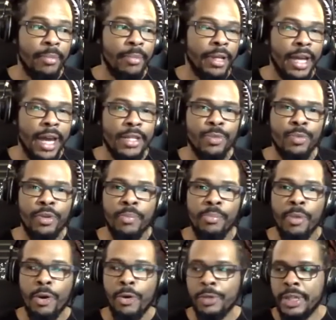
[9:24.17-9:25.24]
but as we're
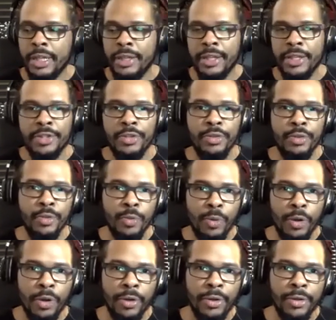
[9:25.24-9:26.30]
molding this new
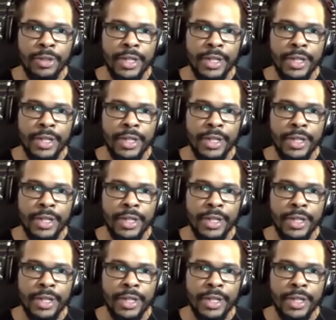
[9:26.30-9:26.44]
world,